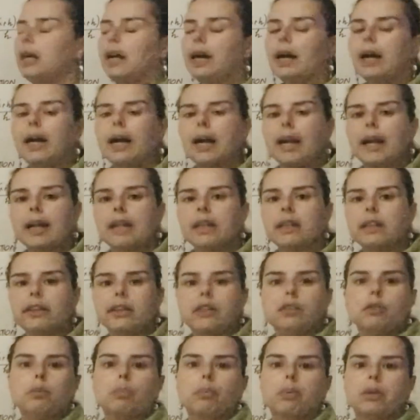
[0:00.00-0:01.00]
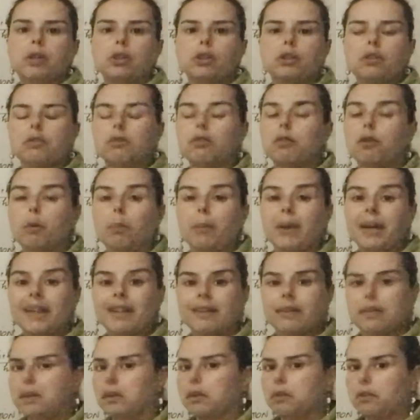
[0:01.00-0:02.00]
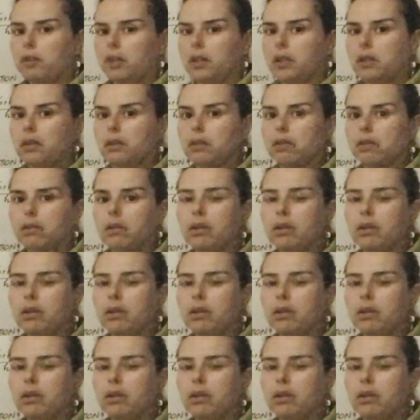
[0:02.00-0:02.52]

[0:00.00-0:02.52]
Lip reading: and get the expression for my derivative.